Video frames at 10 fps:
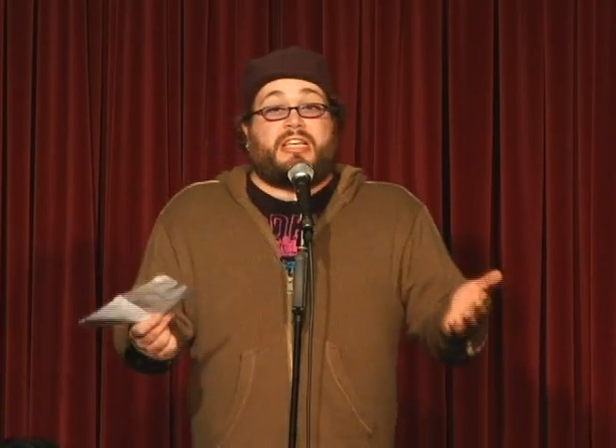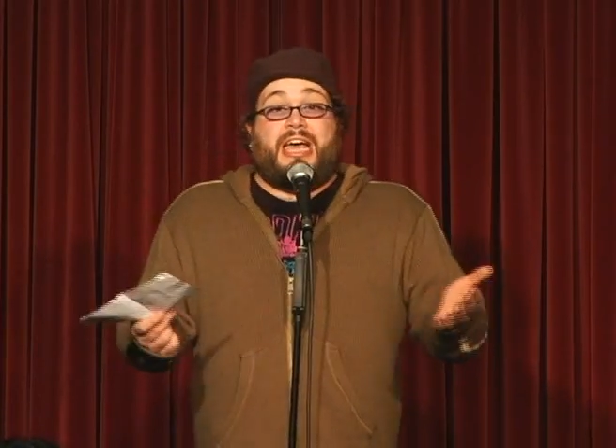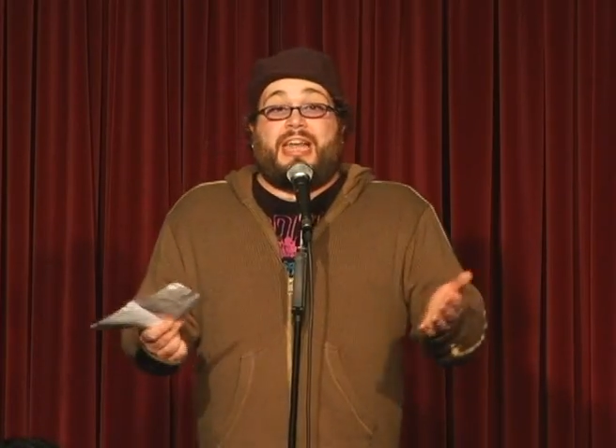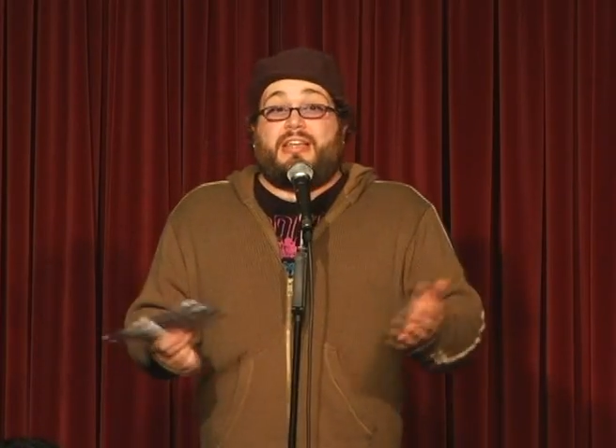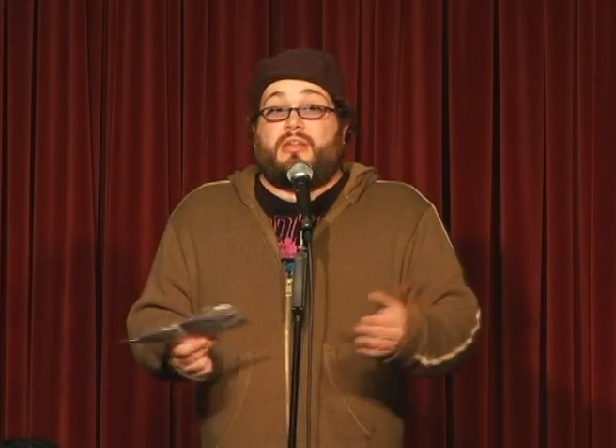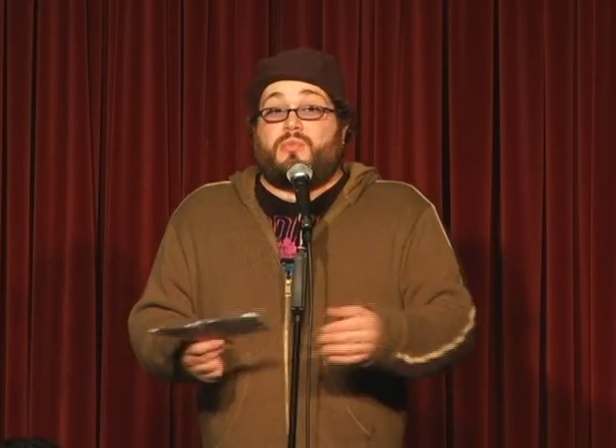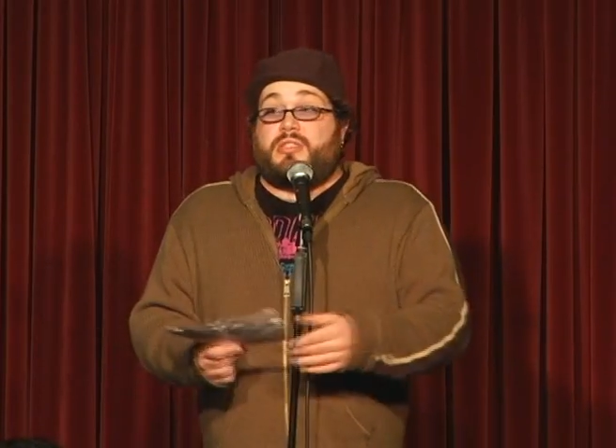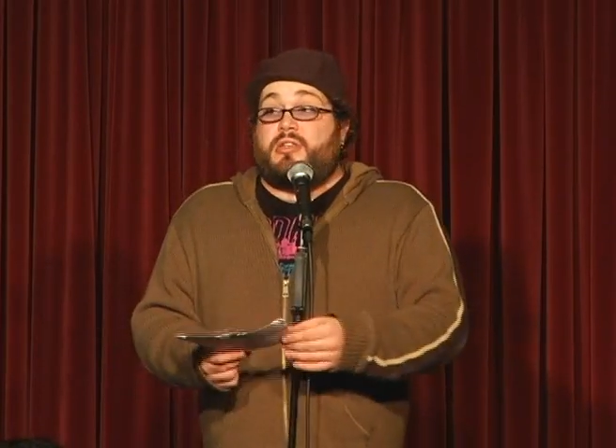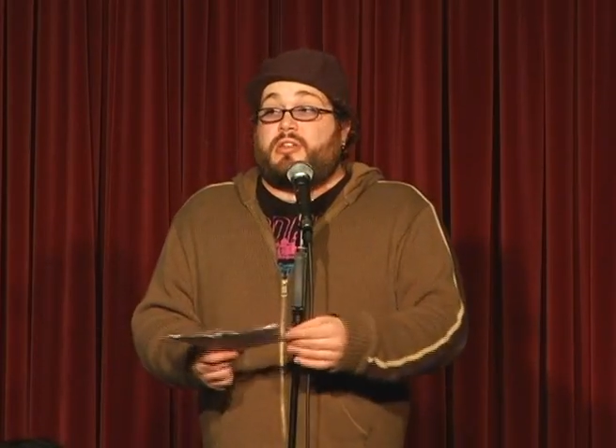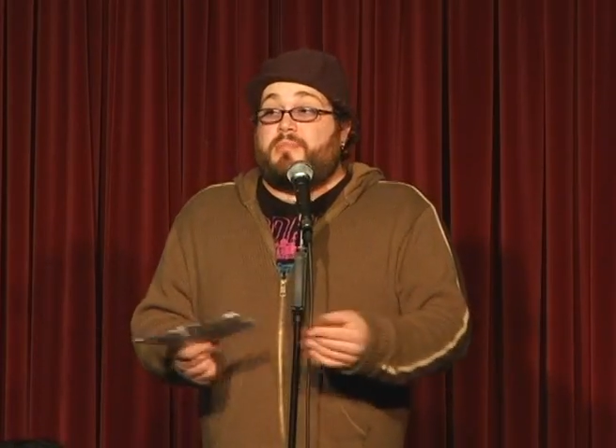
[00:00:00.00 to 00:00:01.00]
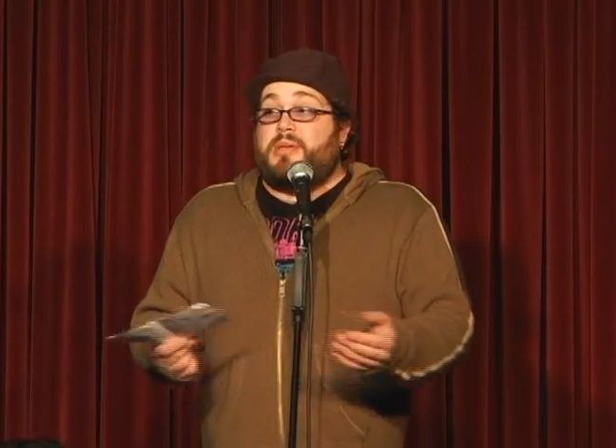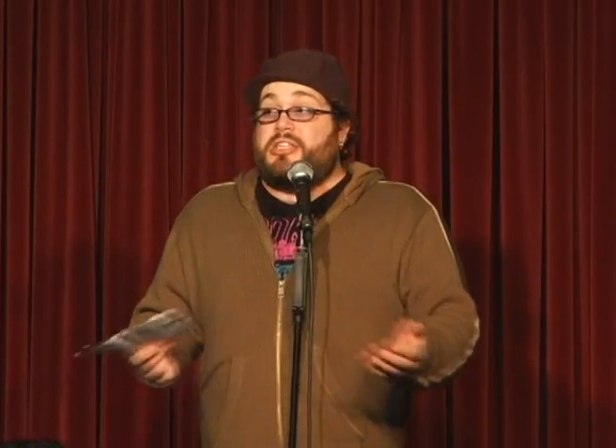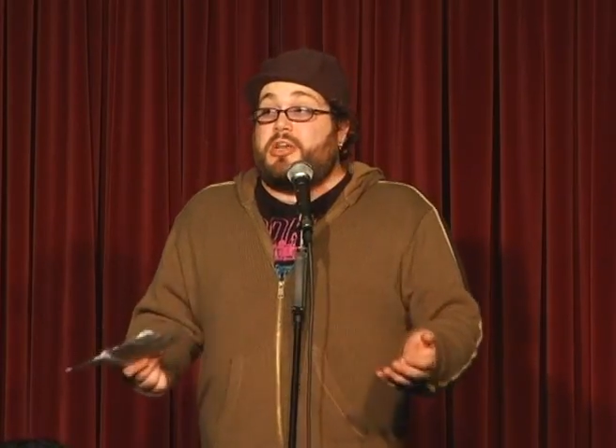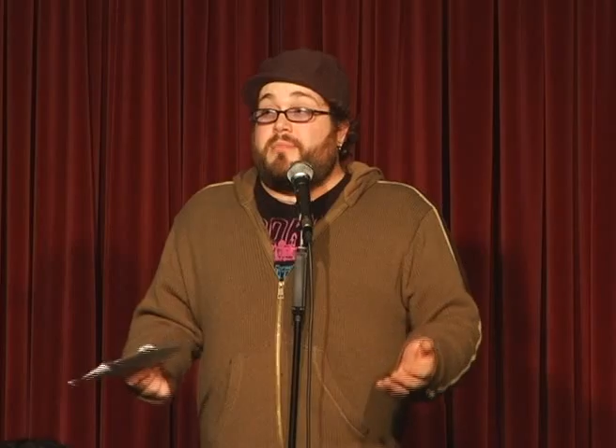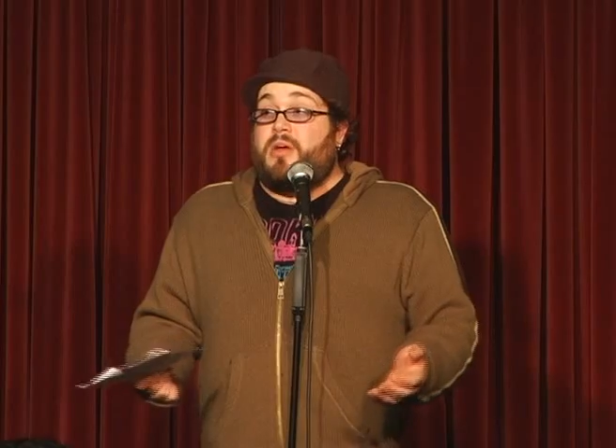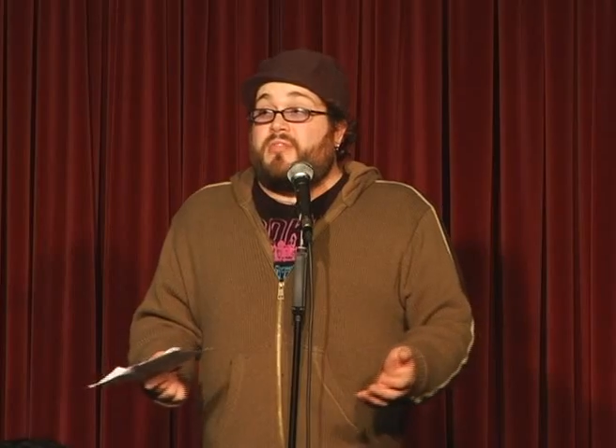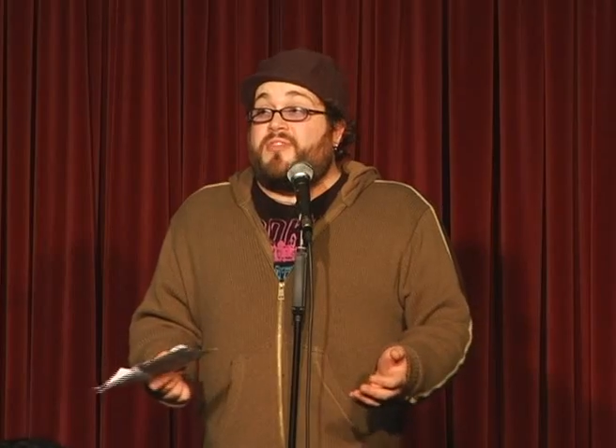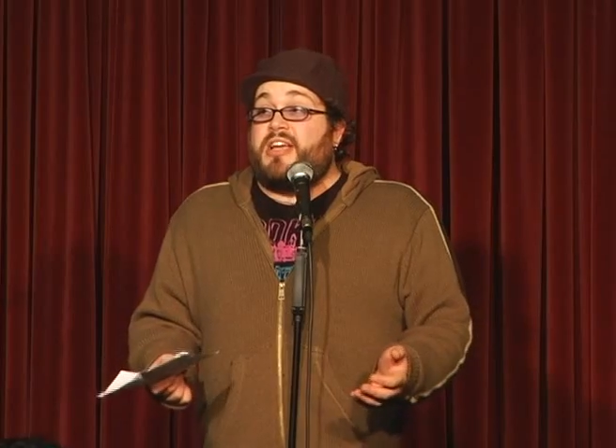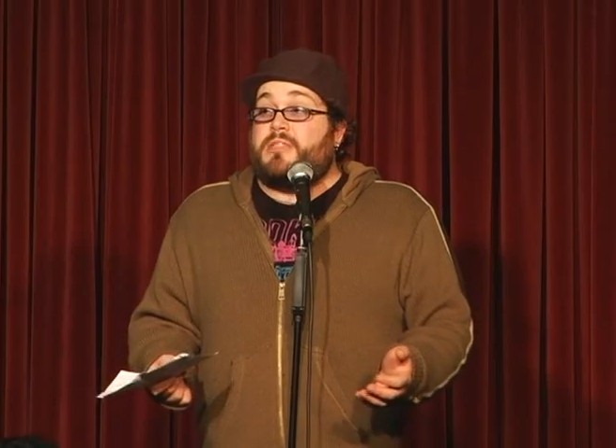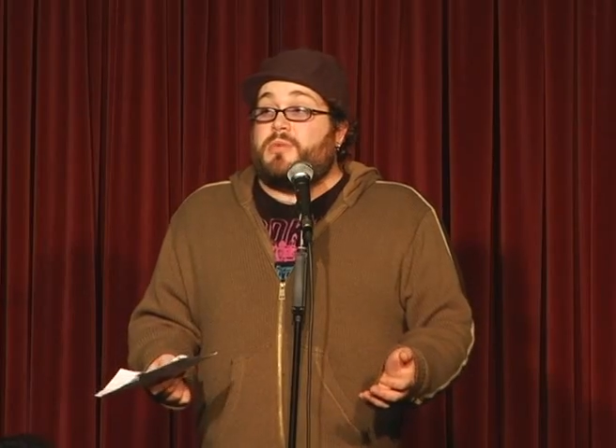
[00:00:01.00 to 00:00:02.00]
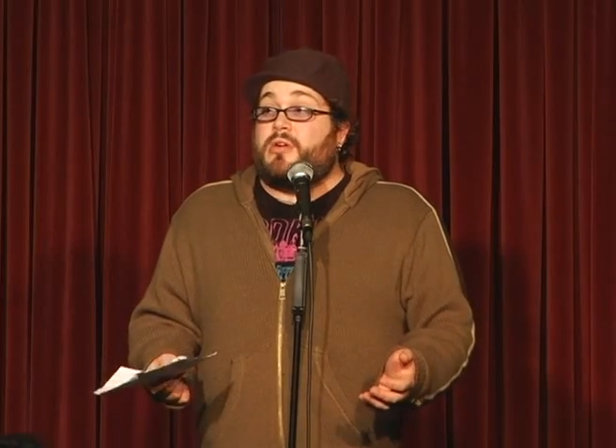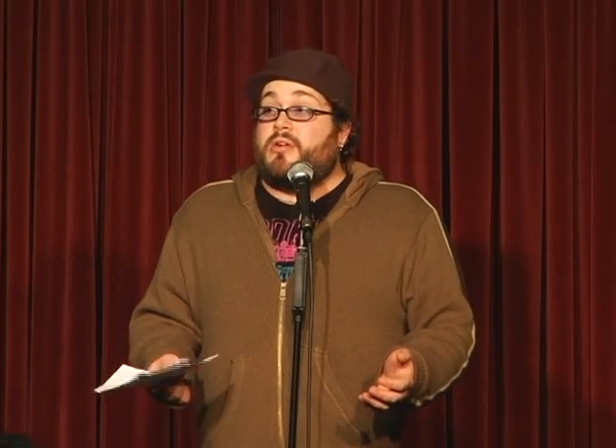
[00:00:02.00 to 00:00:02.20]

thing I did was look the bitch up on Facebook,